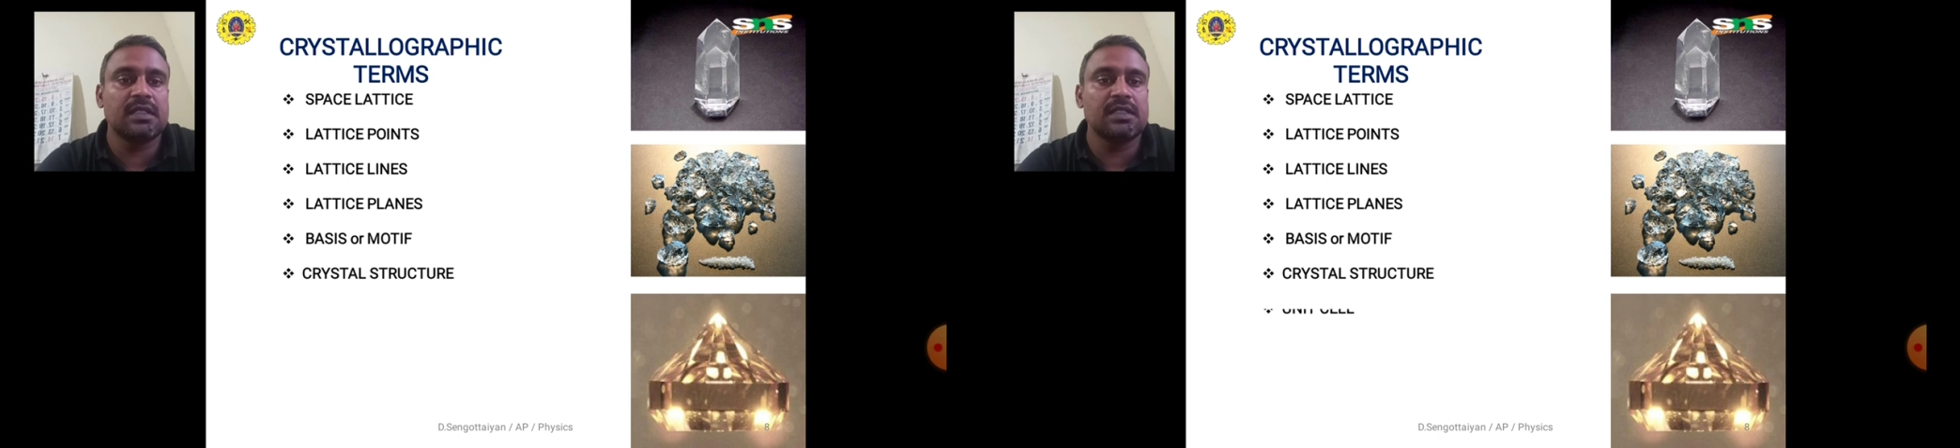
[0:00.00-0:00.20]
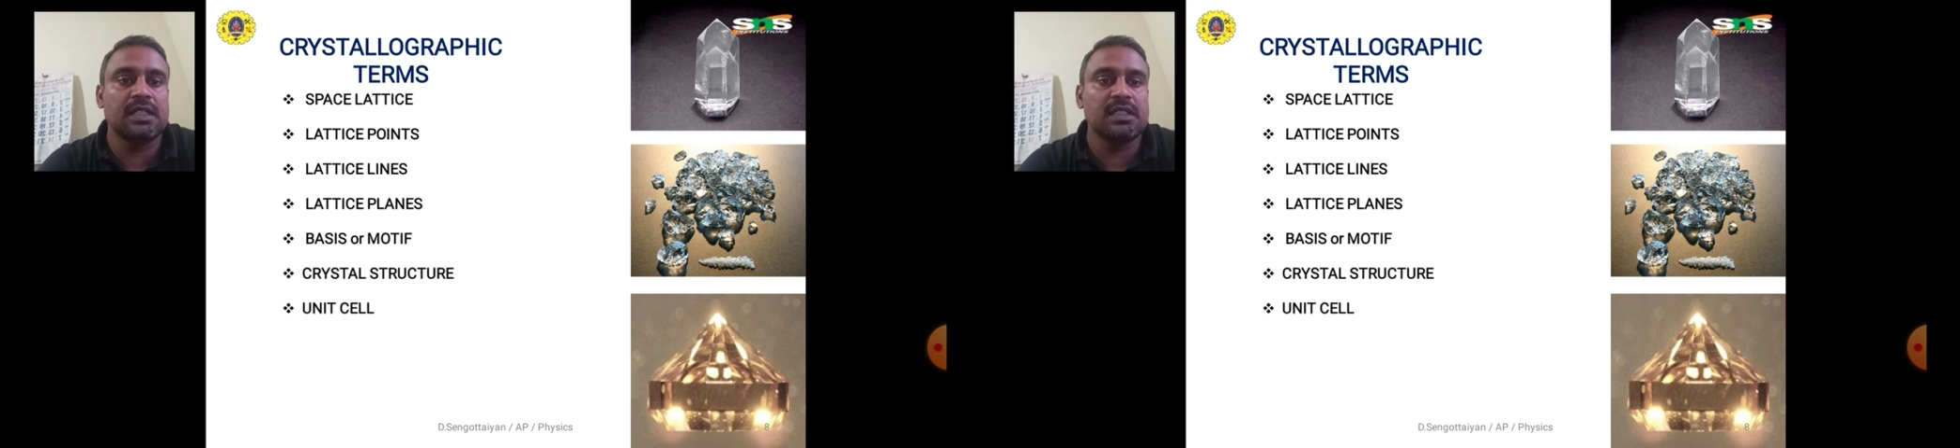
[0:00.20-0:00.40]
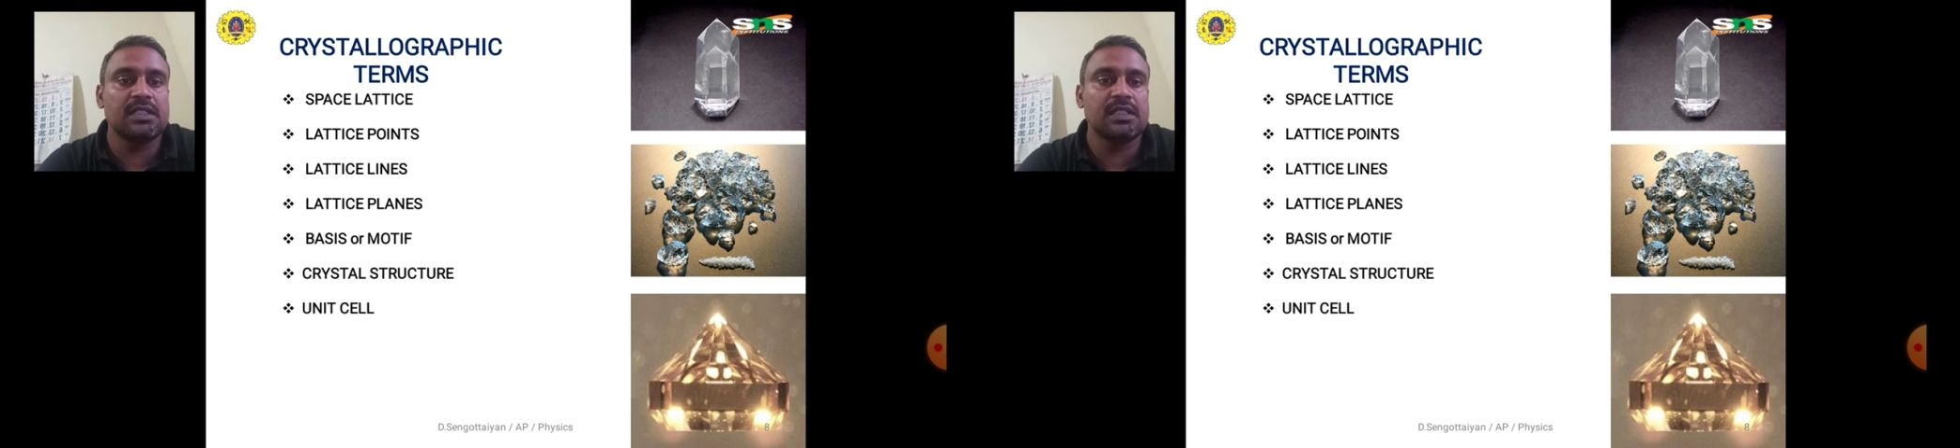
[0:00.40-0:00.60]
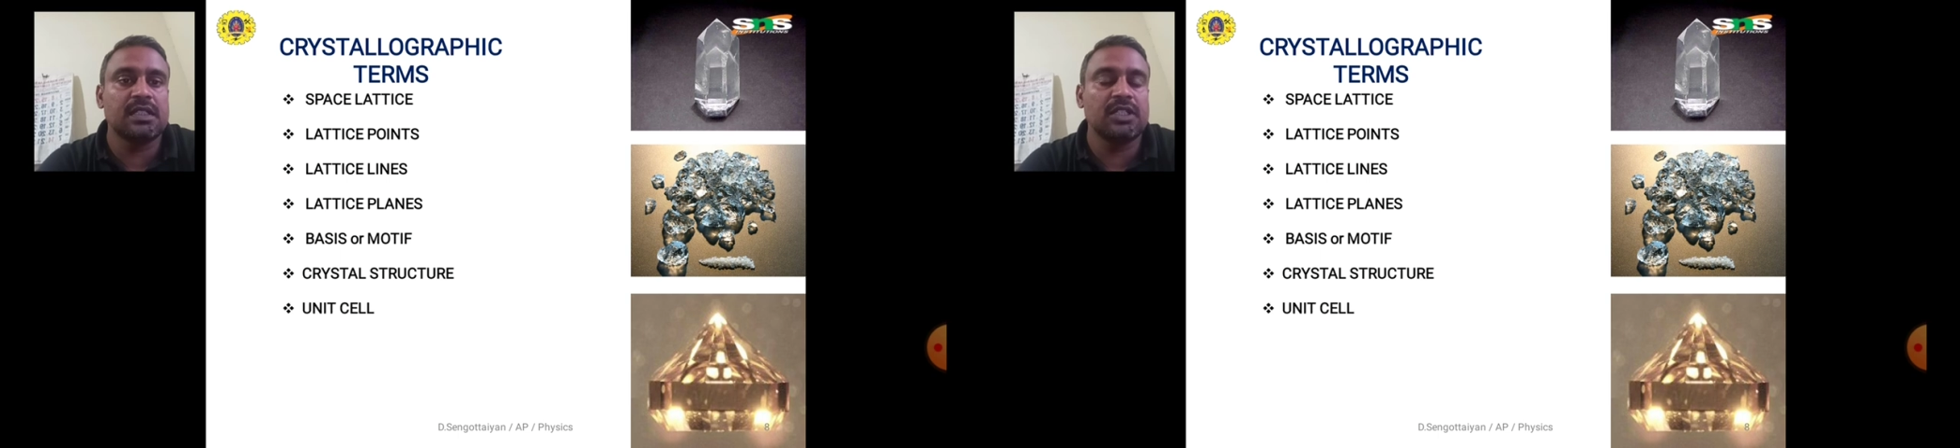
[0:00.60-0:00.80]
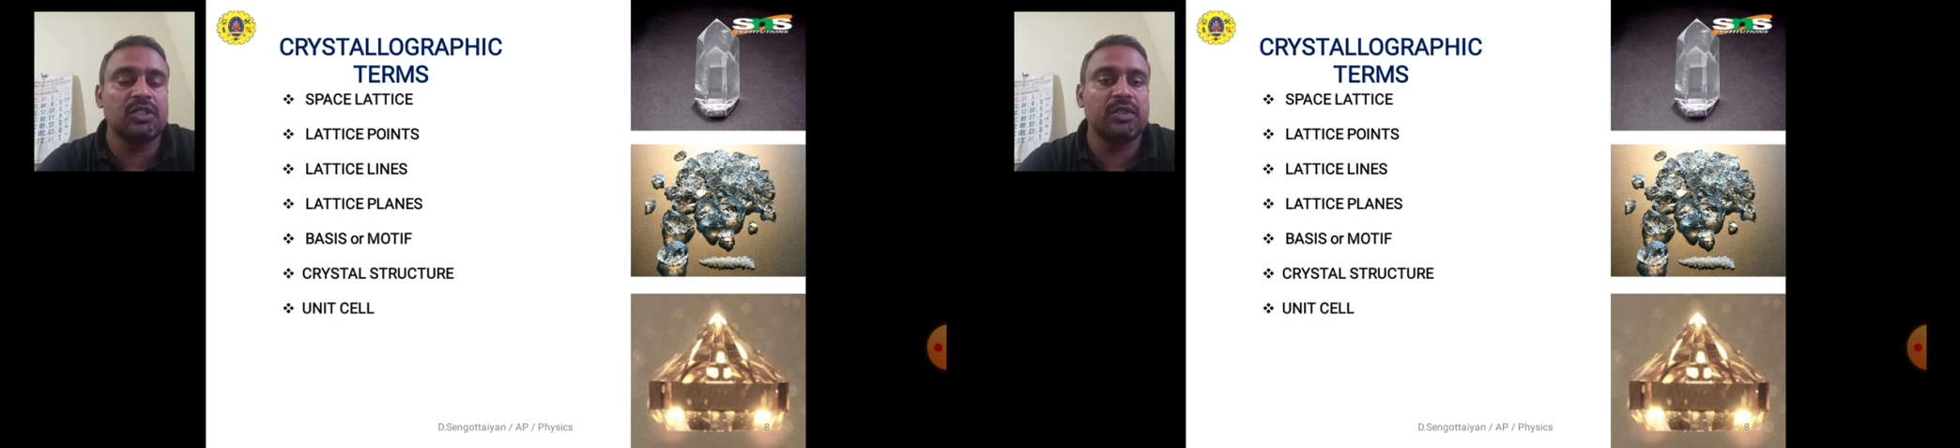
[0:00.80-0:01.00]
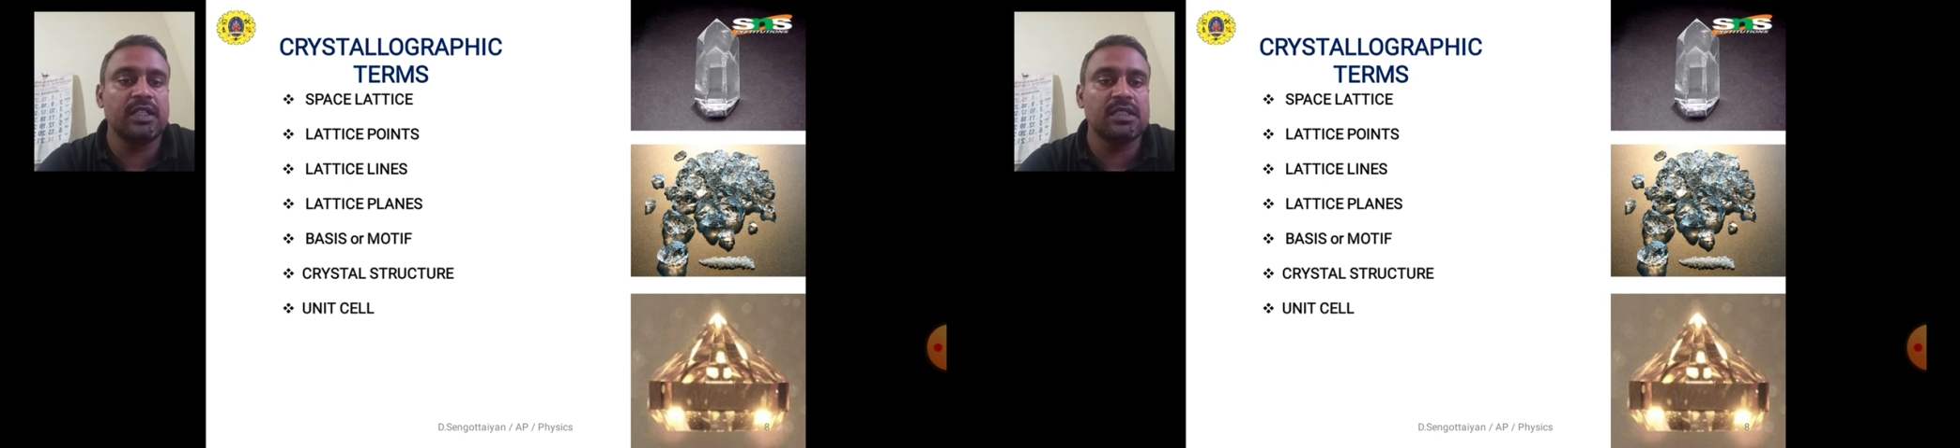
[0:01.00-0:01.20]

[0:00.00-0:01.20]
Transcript: structure, unit